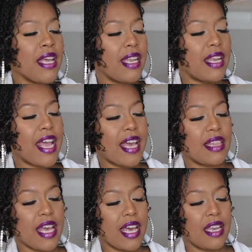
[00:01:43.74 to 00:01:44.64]
And it had
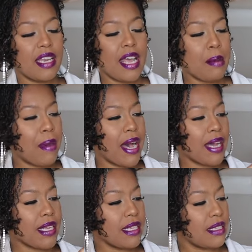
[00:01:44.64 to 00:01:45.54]
that and it had
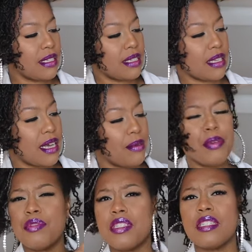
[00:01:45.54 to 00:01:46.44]
pockets. Uh, it
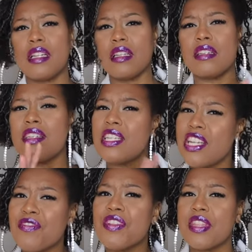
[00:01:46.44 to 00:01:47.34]
was just uh,
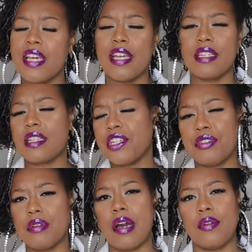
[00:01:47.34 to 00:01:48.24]
different things. As
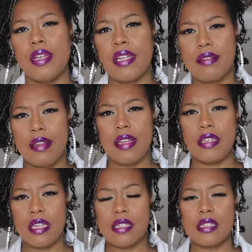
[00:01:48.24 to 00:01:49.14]
you know, he, he
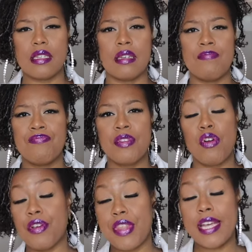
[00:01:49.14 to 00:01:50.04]
tends to,
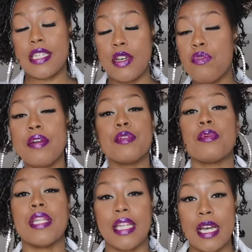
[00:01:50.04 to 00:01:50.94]
or they, whoever's
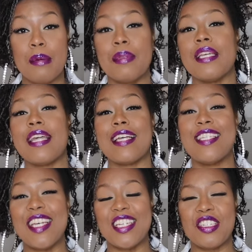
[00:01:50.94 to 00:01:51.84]
running the company, they
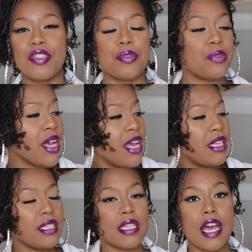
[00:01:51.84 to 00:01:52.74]
tend to
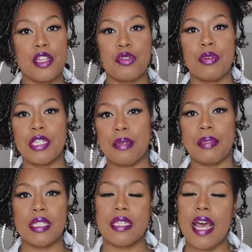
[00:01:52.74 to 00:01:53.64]
just kind of switch up
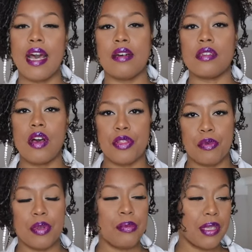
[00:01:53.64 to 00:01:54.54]
the styles on the
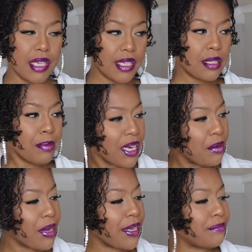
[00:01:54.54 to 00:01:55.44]
re-release. But
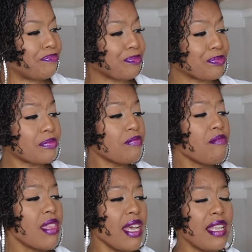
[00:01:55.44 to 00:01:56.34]
anyway,
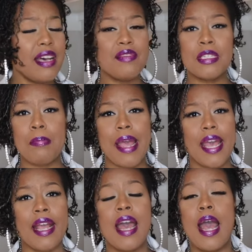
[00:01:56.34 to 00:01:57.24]
Love this
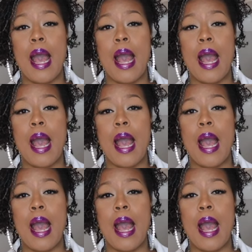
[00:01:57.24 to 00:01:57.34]
bag.